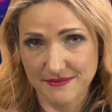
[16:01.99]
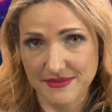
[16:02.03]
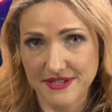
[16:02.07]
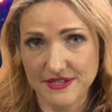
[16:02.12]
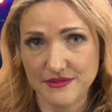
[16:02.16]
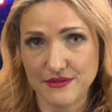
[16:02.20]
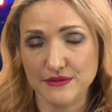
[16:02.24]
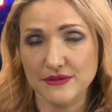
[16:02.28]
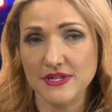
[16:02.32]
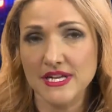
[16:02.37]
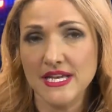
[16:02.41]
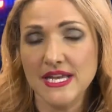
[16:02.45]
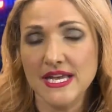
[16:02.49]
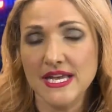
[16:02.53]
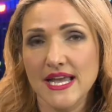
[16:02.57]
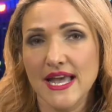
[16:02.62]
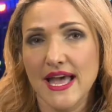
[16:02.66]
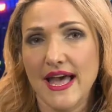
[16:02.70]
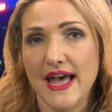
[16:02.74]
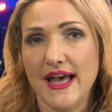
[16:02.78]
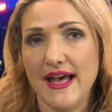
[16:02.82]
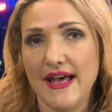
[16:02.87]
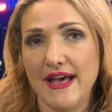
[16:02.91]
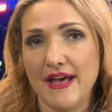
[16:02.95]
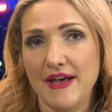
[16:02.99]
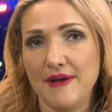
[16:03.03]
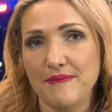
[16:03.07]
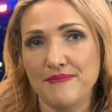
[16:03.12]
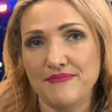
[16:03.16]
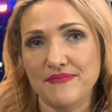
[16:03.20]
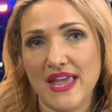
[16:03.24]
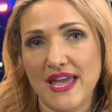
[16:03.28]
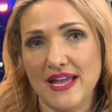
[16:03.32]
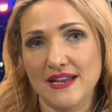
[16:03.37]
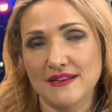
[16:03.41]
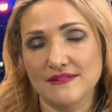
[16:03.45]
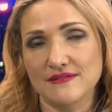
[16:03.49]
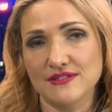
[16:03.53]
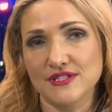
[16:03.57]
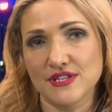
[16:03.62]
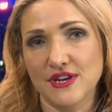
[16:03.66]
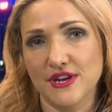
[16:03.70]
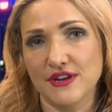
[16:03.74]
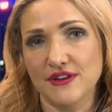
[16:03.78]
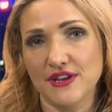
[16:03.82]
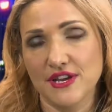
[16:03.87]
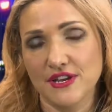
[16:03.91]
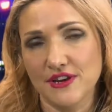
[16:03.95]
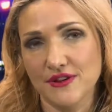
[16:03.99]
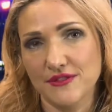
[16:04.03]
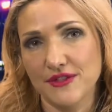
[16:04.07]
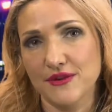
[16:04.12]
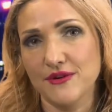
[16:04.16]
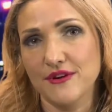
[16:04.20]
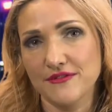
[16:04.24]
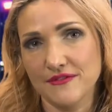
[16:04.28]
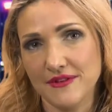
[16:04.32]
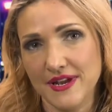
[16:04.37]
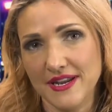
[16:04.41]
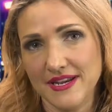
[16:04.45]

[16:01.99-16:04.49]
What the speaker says: Biddle, and so there are